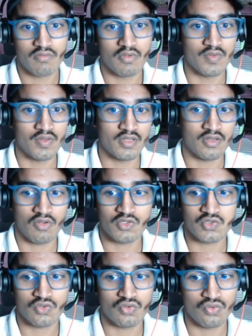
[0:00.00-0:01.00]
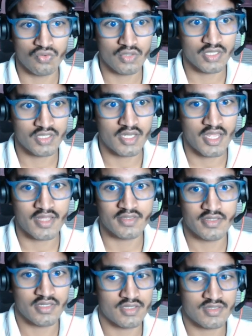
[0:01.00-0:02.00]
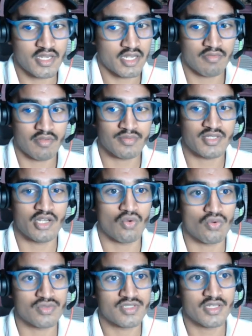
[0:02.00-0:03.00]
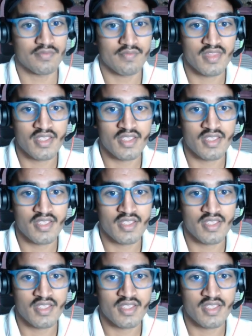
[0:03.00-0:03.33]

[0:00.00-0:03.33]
We will also do it as the static website hosting.